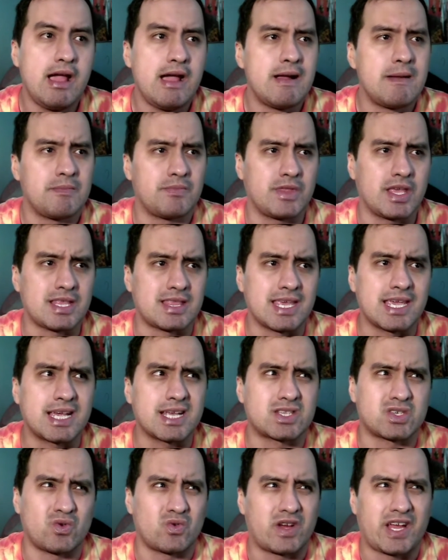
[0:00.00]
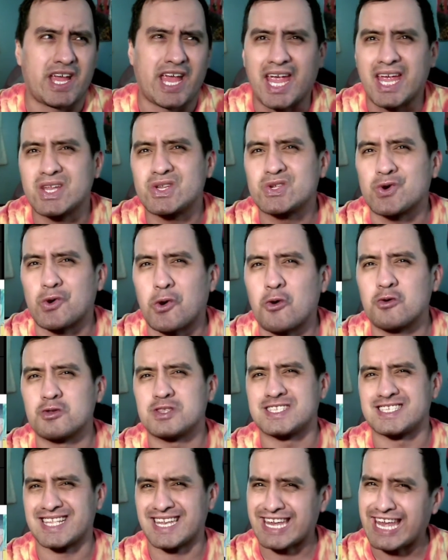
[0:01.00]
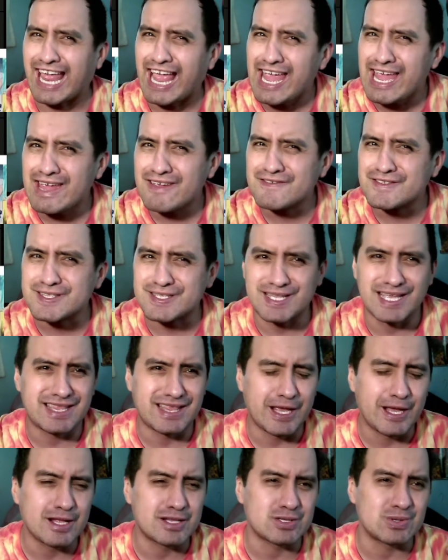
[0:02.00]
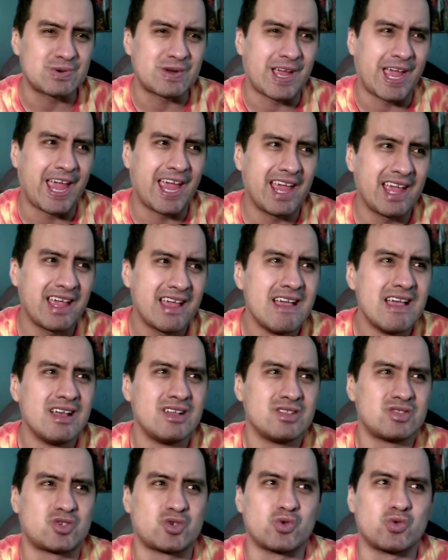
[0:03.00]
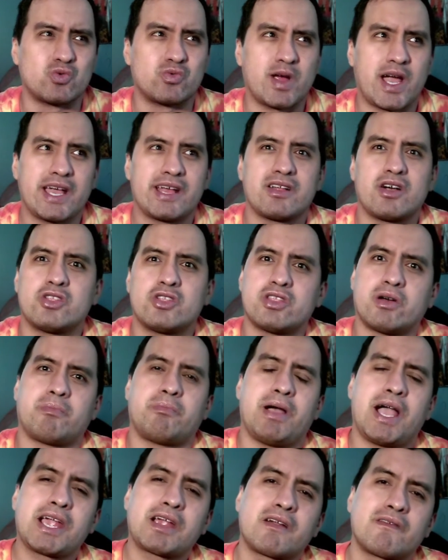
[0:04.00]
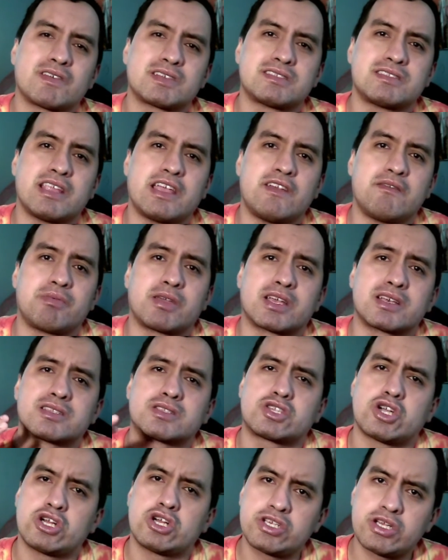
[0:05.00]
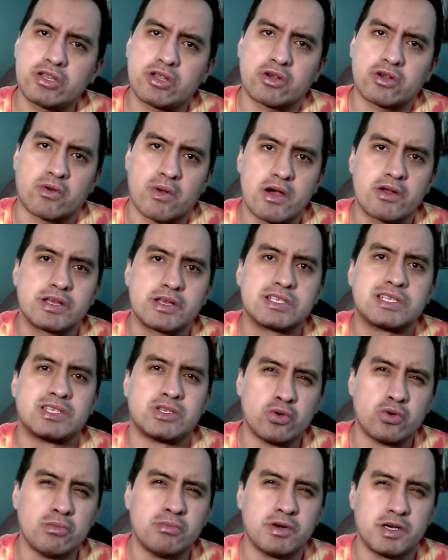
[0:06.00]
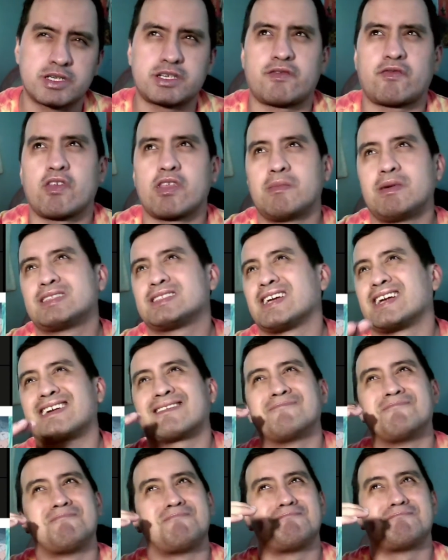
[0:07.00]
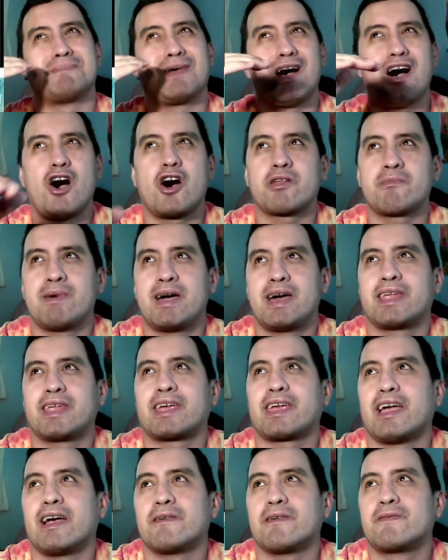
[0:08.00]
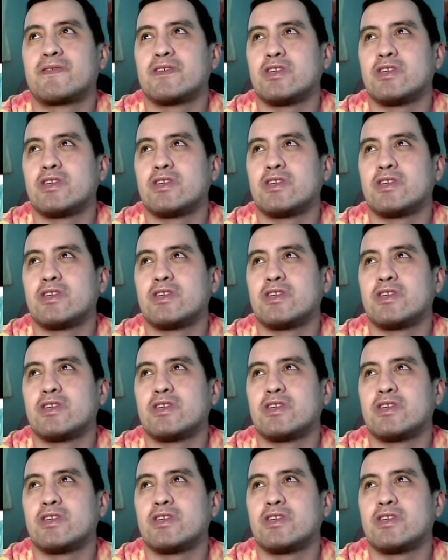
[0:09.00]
they think it's okay to own slaves. They think it's okay to ride on the back of a slave because touching the ground is too much for them. It's like automatic F. You